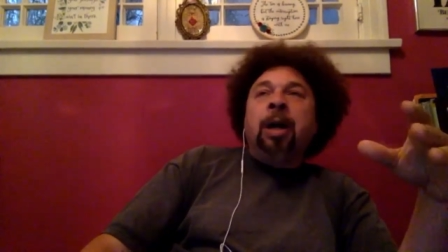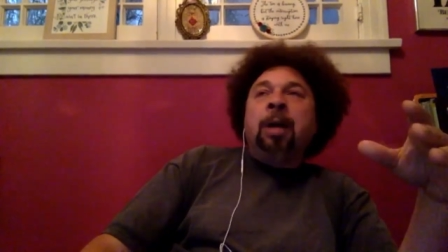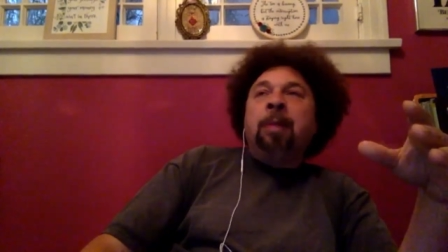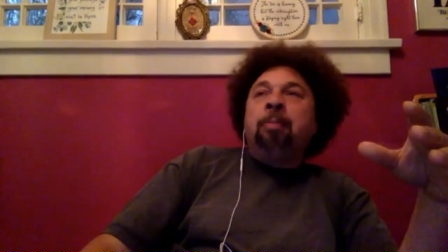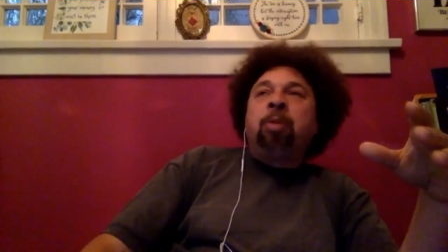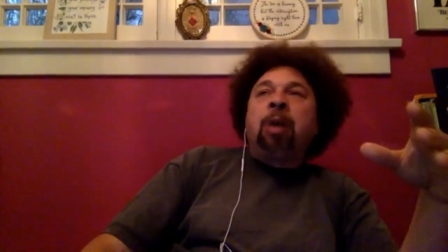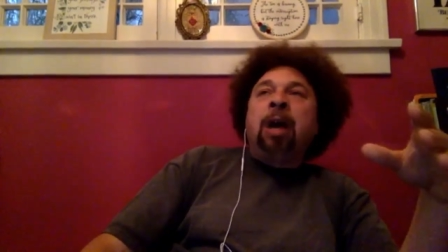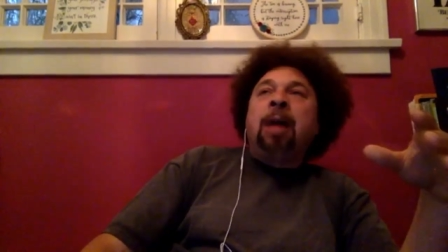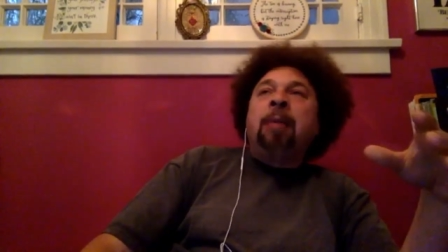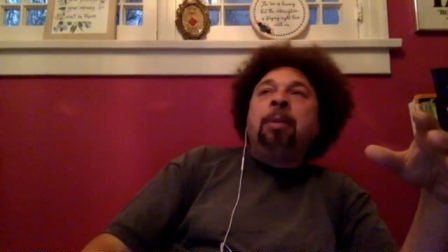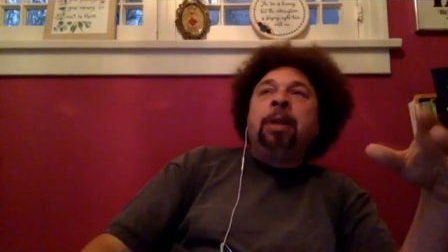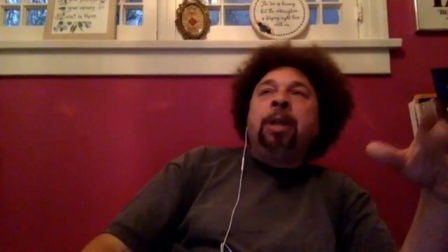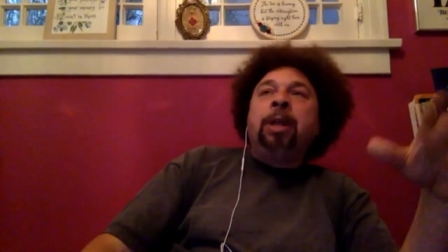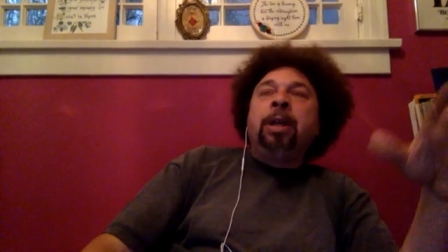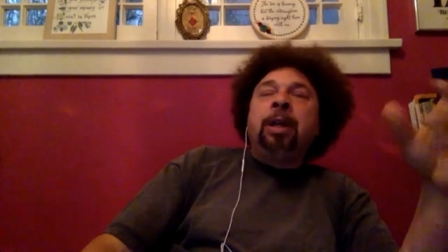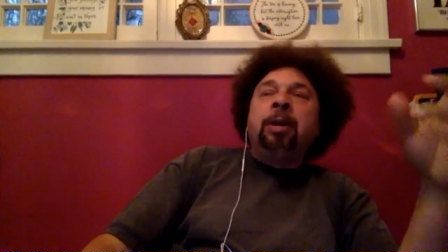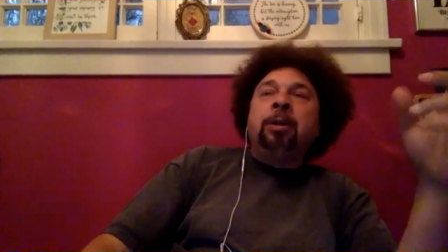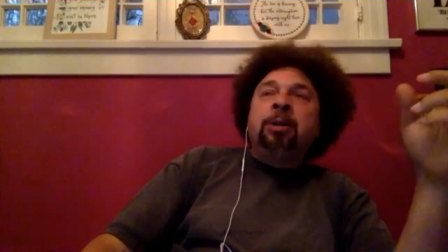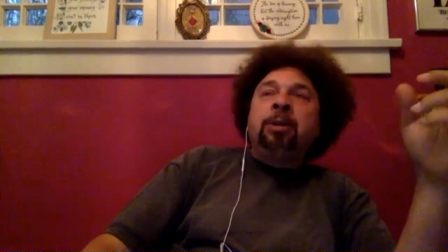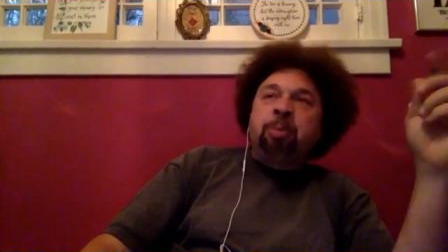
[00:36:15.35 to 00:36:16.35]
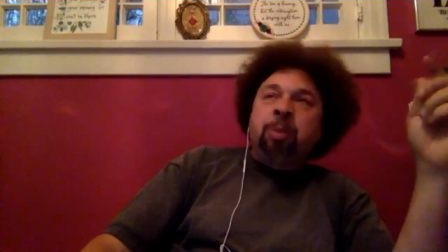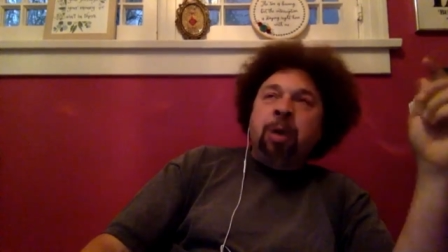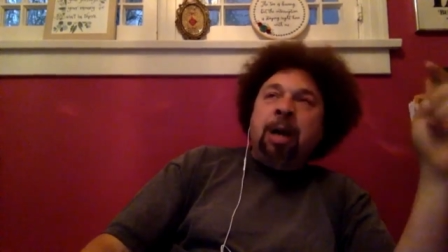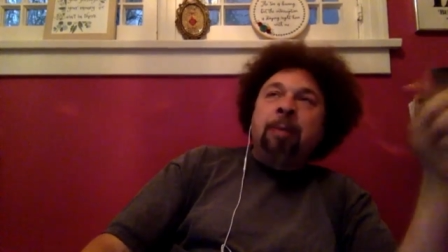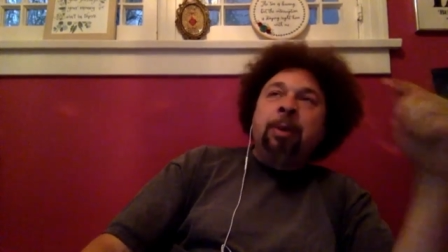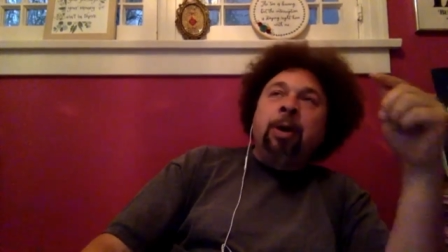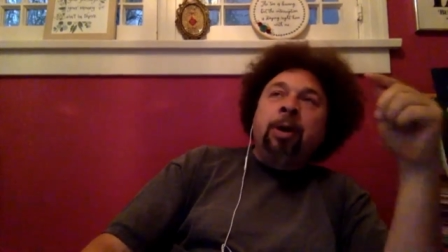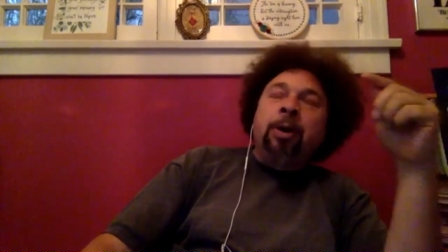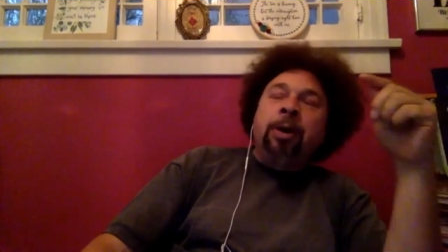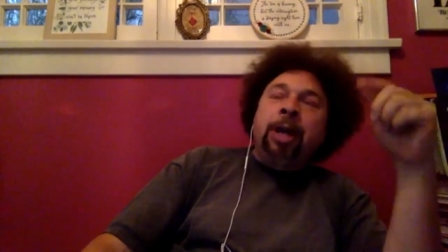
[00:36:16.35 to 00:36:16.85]
It was
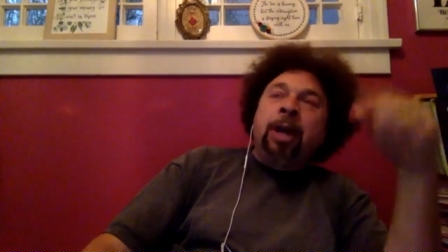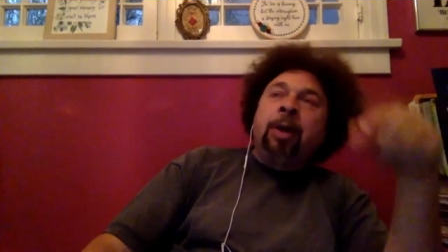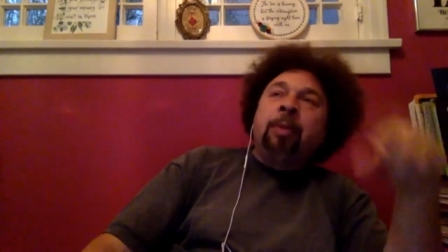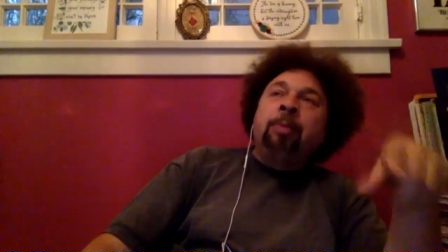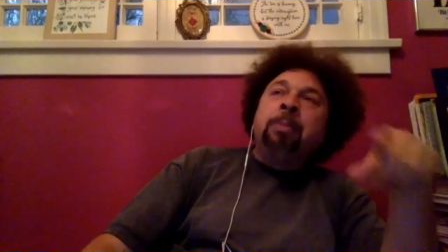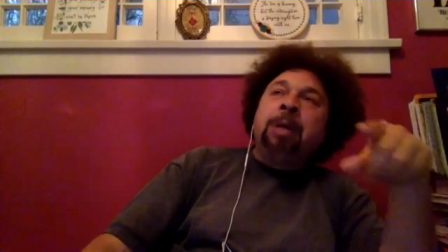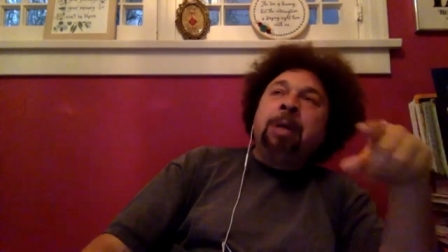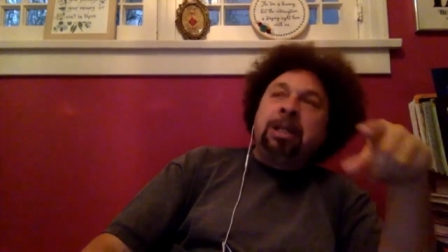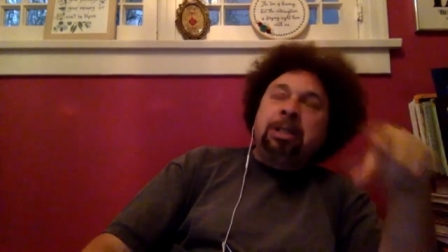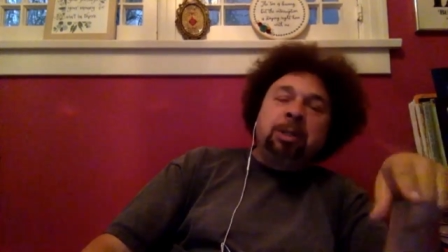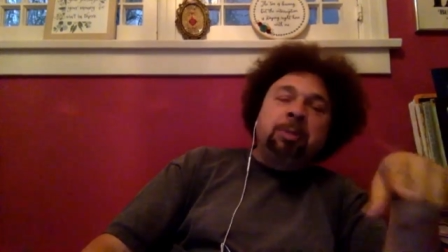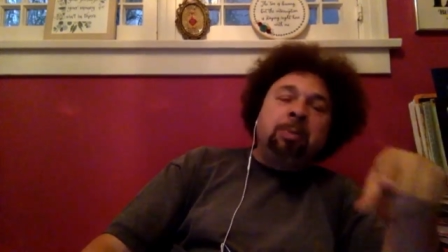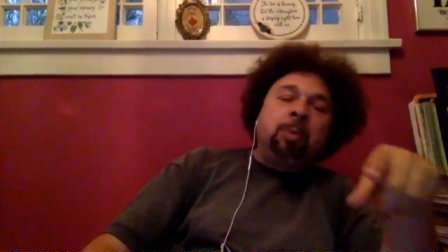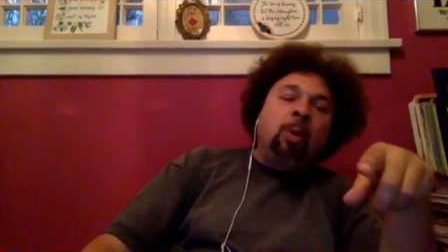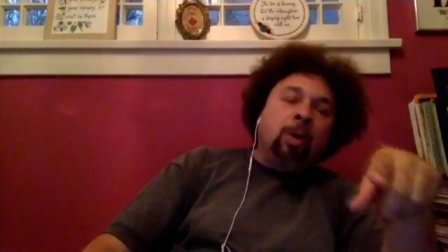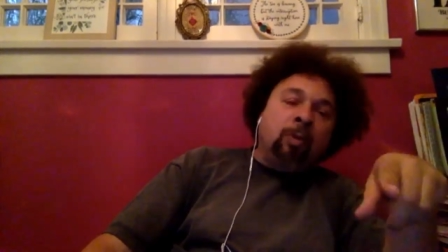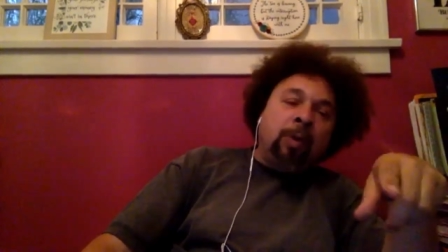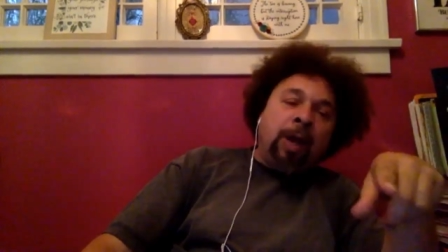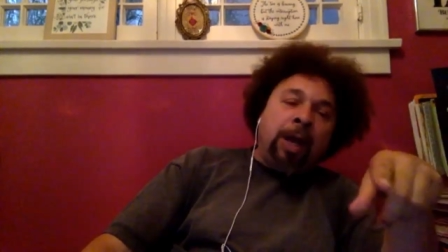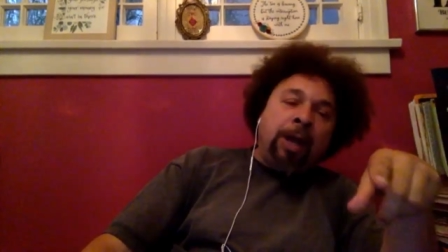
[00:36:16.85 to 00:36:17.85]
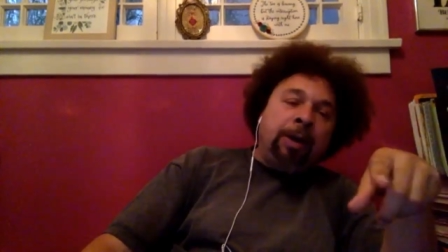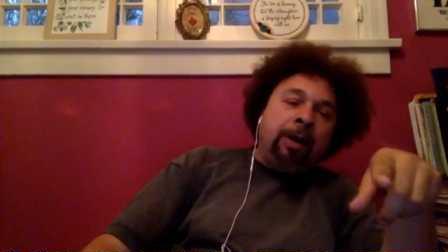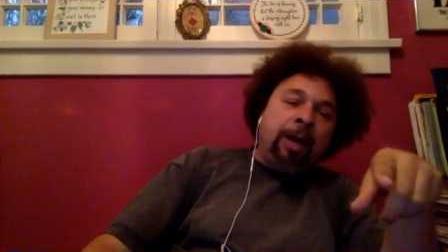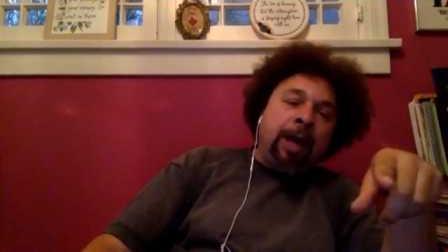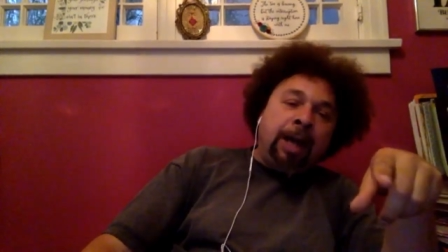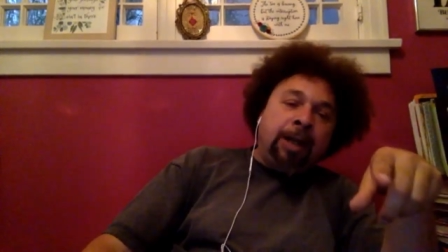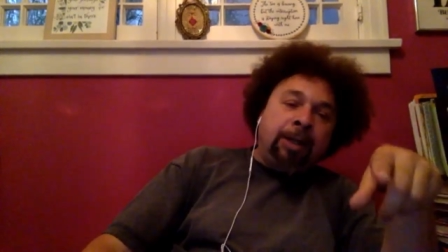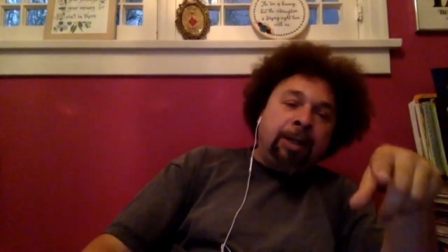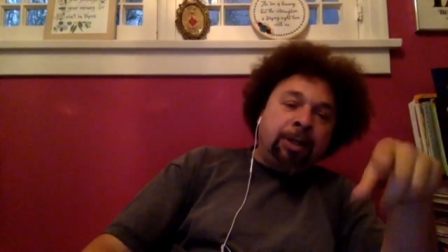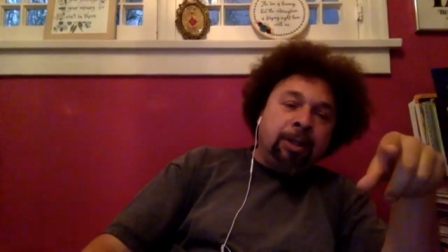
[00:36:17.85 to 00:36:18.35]
probably on that message board, Writer
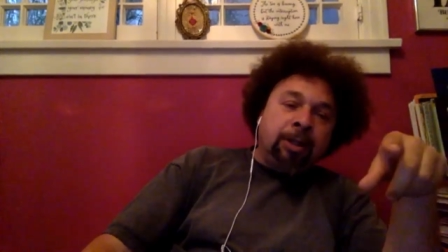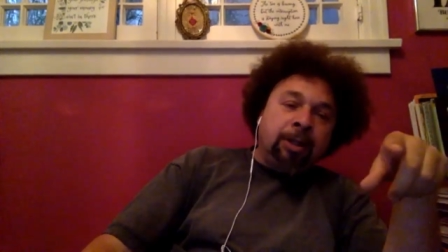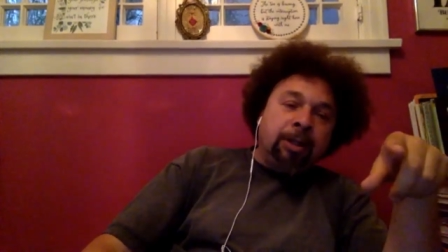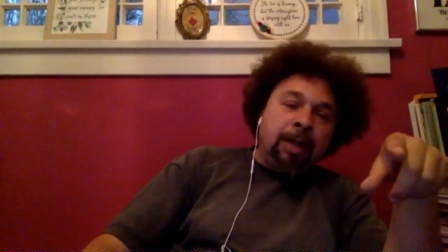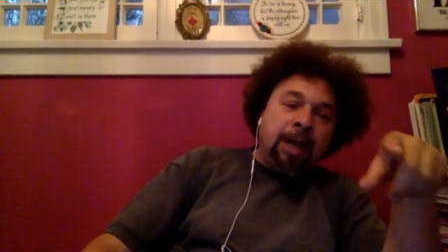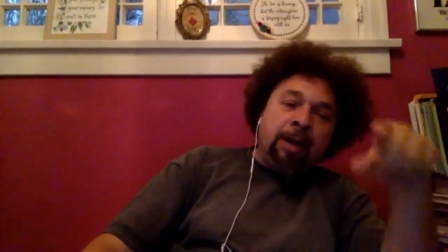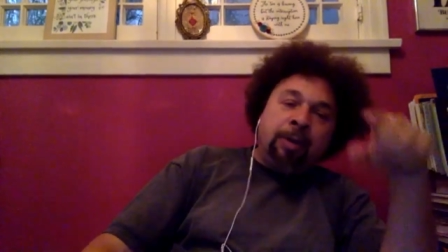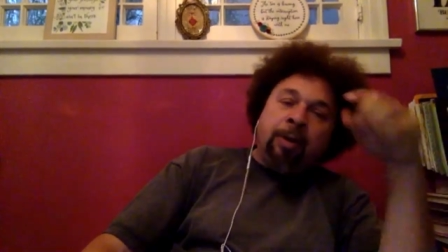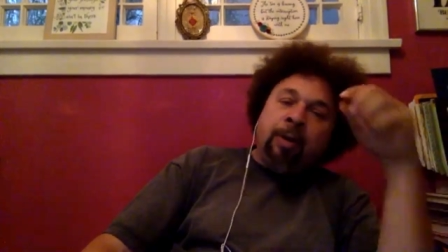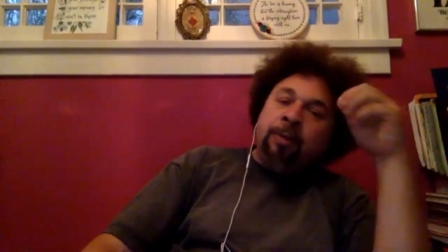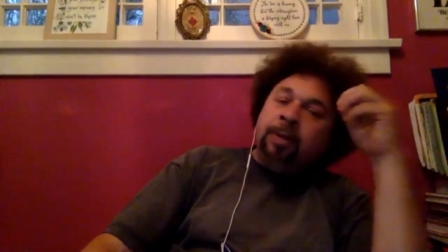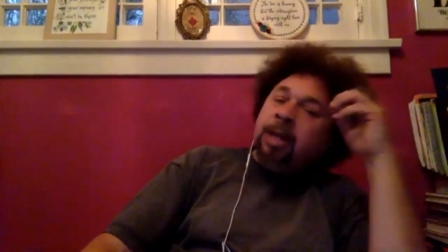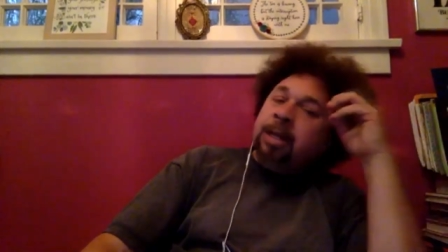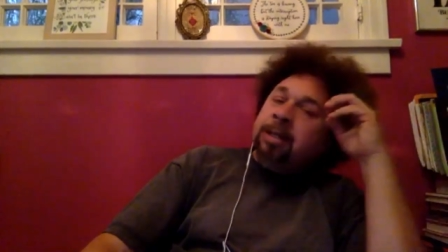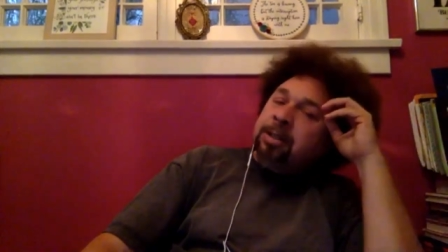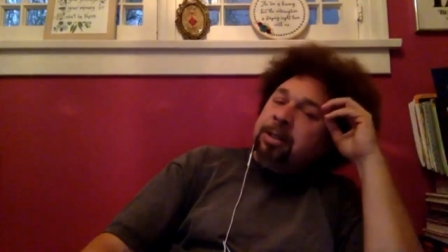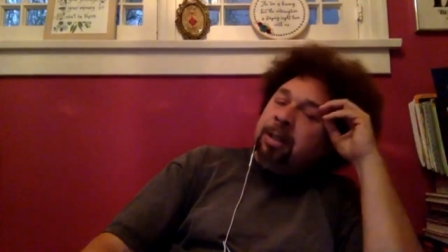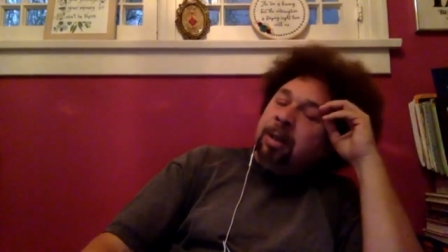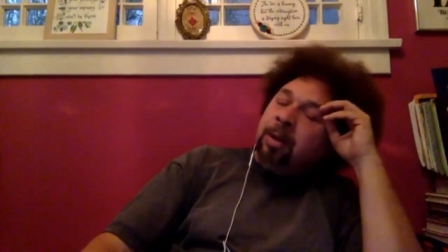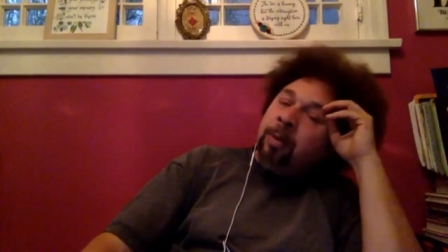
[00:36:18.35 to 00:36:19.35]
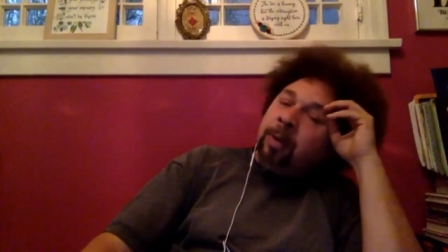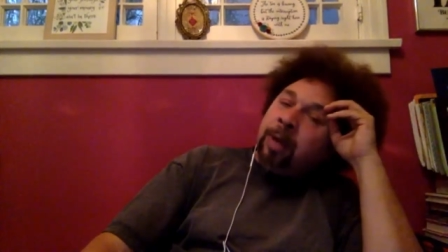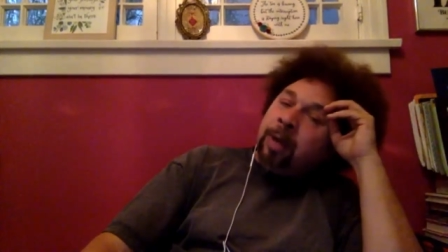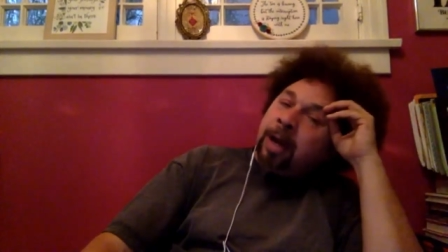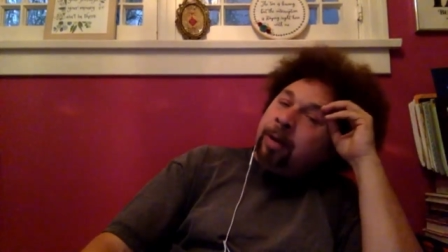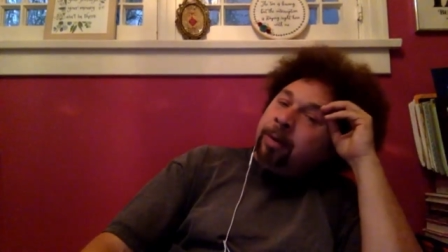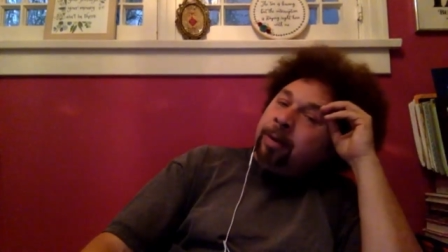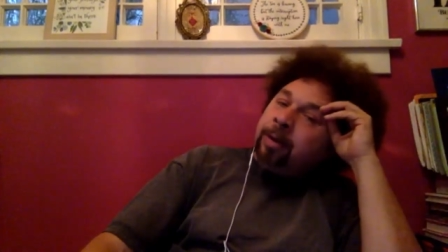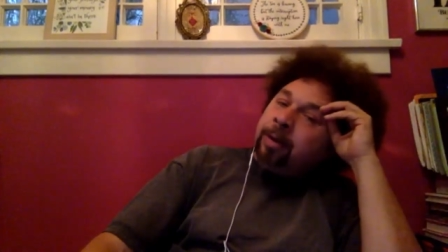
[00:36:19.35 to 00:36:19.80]
Action. I don't know if that's still around.